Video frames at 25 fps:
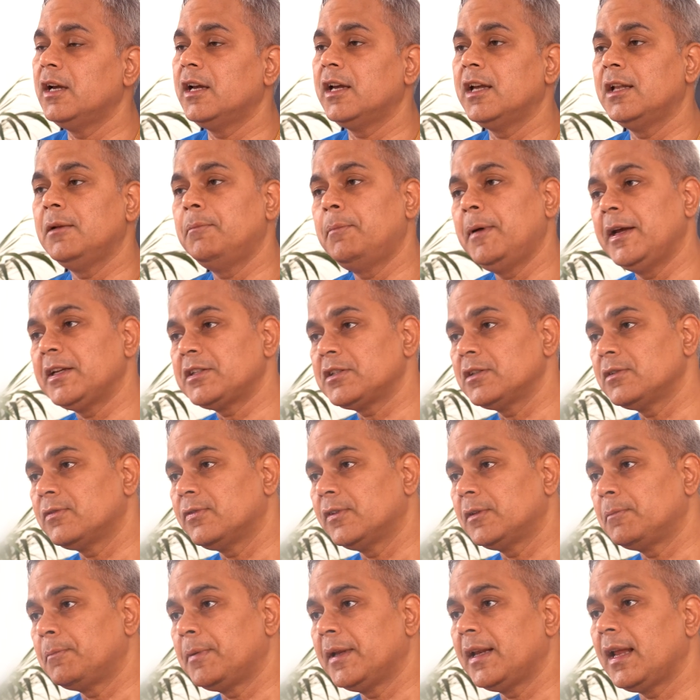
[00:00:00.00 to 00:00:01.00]
In patients
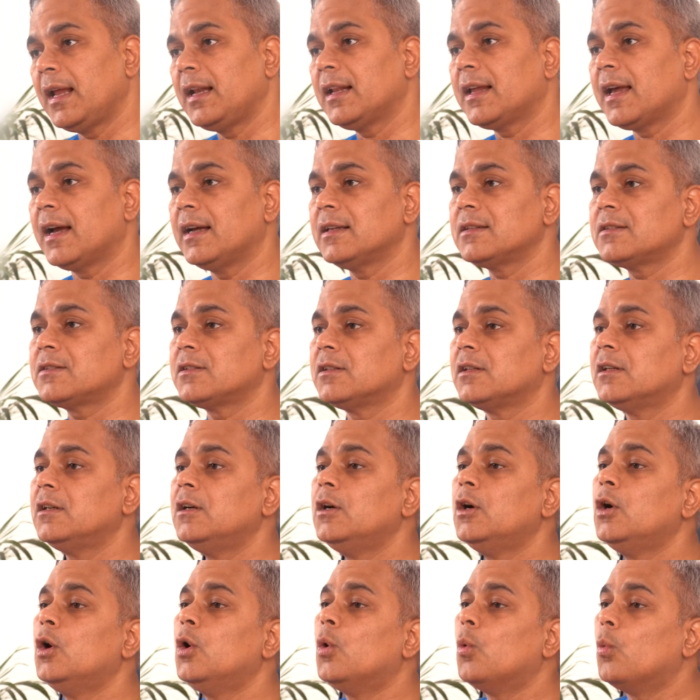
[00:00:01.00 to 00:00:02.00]
with penile cancer,
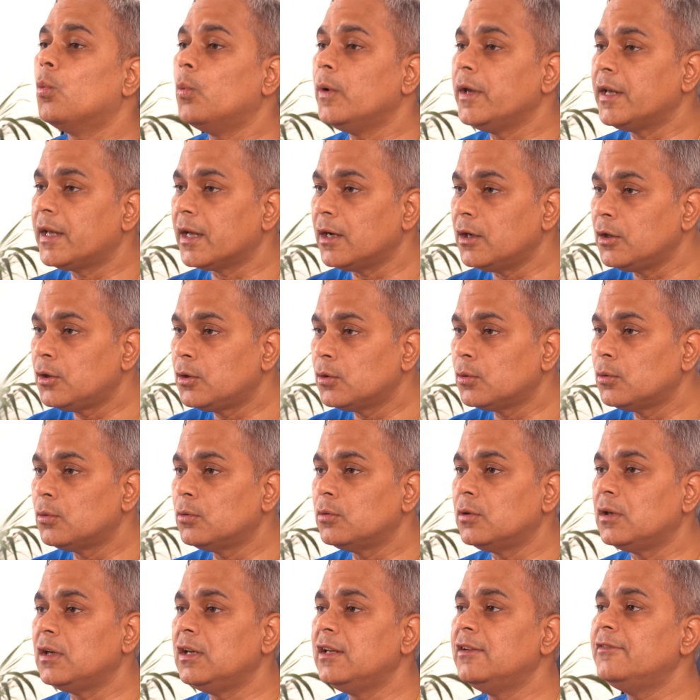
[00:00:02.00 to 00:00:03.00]
we can
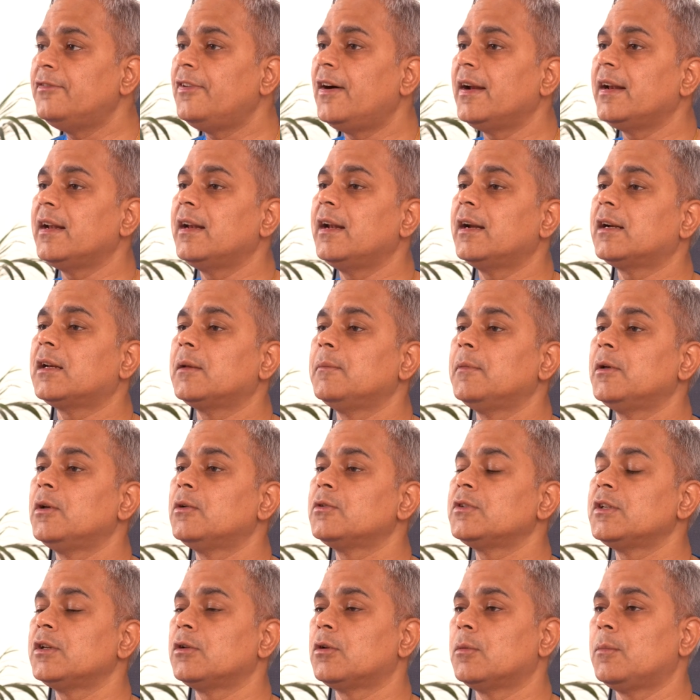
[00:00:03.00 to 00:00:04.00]
do lymphadenectomy
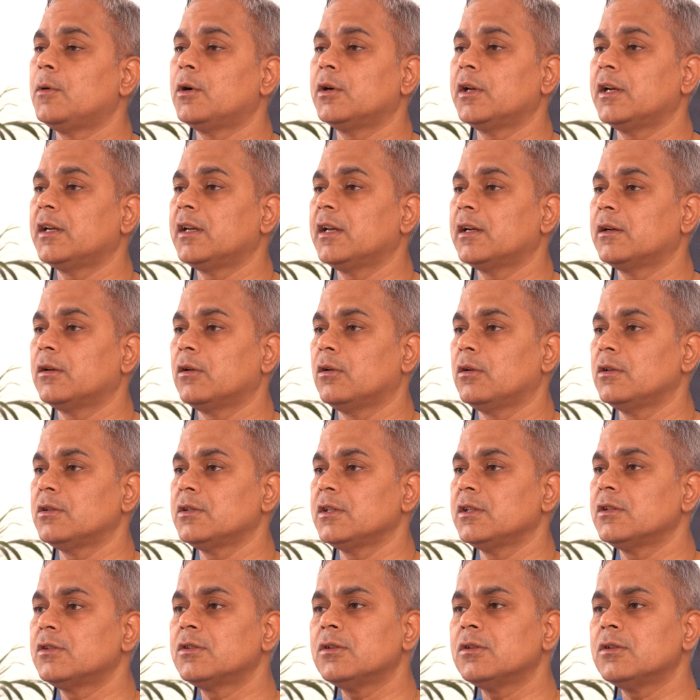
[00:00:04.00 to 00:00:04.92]
using robotic technology.